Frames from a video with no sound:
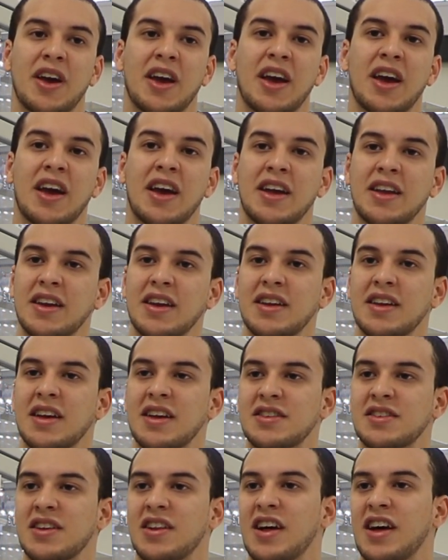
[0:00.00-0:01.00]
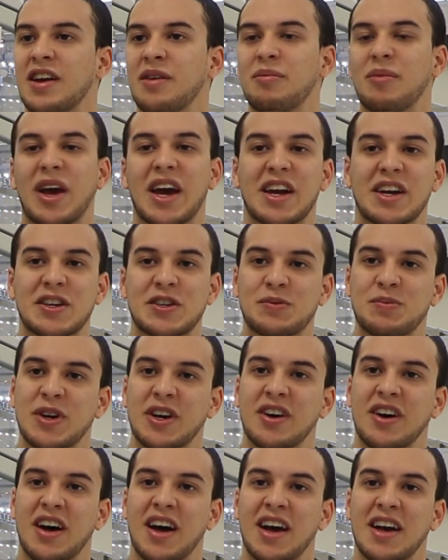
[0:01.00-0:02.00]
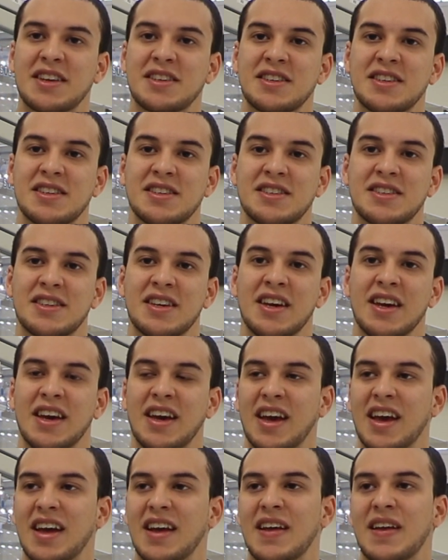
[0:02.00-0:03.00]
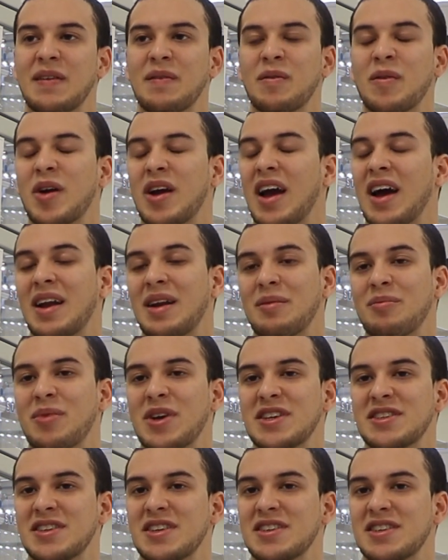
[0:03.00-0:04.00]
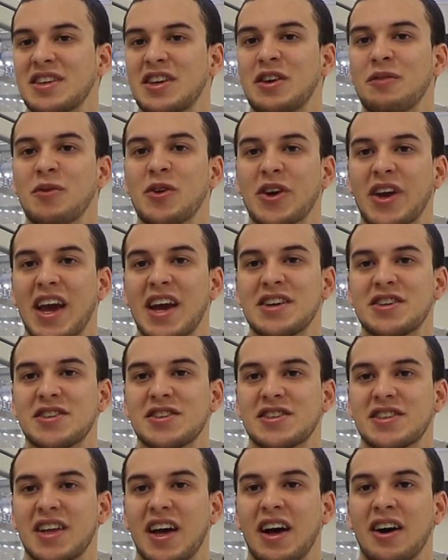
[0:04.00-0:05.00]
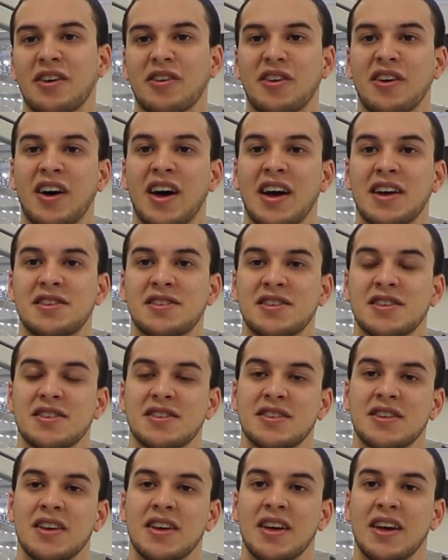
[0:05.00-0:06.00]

and it's a lot of management classes and kind of business and communication style classes.